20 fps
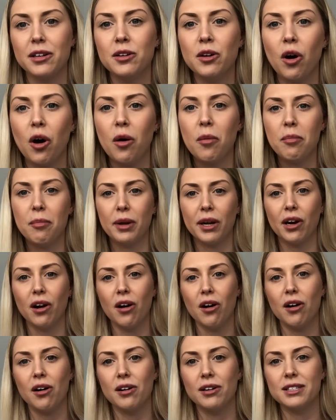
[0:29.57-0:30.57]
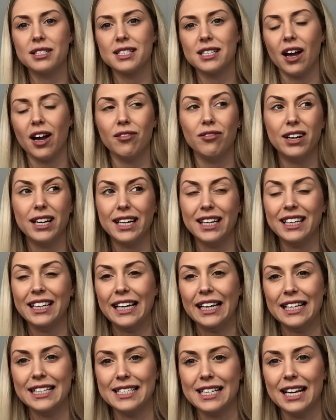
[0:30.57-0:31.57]
not because I really
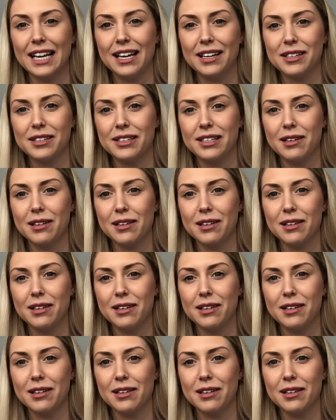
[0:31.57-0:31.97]
need it.